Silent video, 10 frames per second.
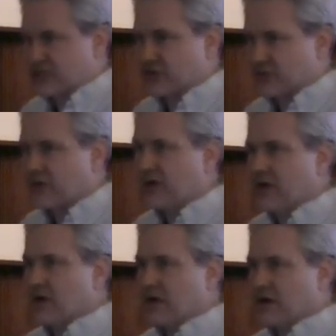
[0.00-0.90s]
you
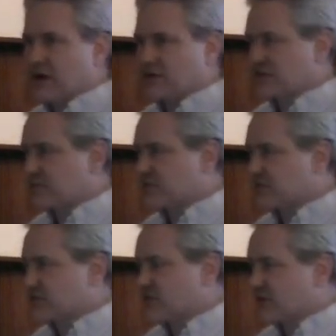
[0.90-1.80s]
uh, just
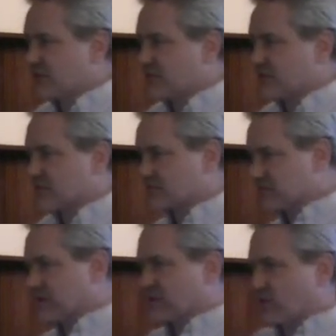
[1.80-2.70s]
because you're up there,
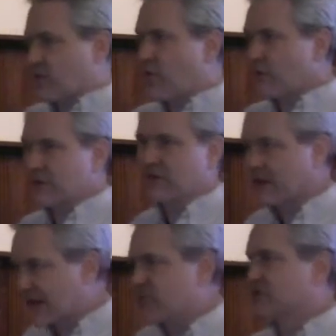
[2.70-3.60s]
you know, quoting the
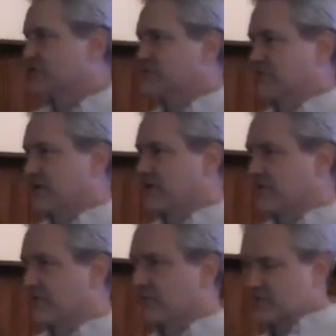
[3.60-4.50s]
language of, of,
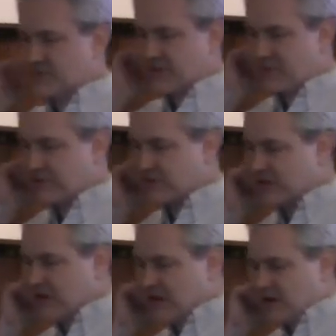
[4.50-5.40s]
of the First Amendment.
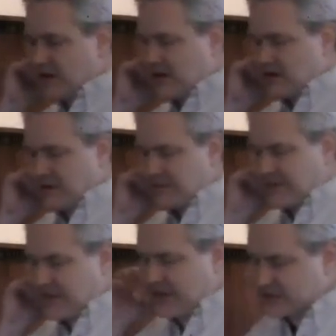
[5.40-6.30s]
Um,
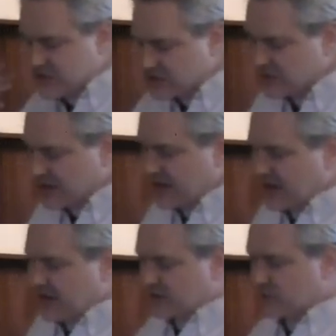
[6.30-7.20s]
and, and it's also,
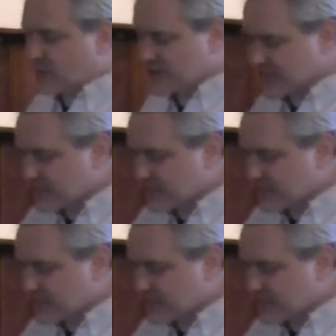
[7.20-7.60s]
I also want to say